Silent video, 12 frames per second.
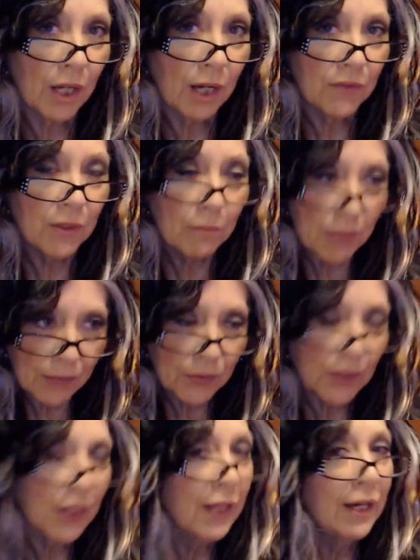of the month
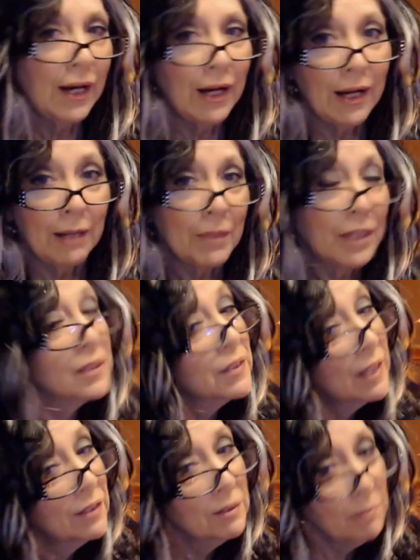and a
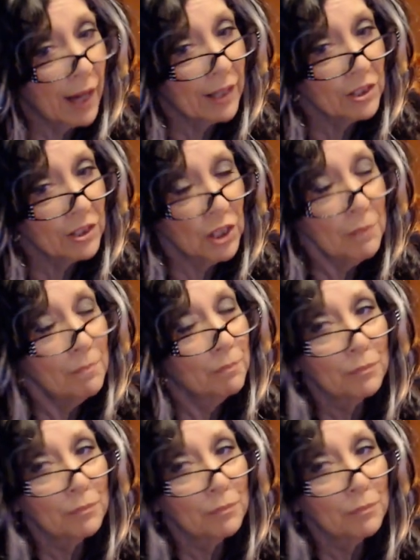scent to match it.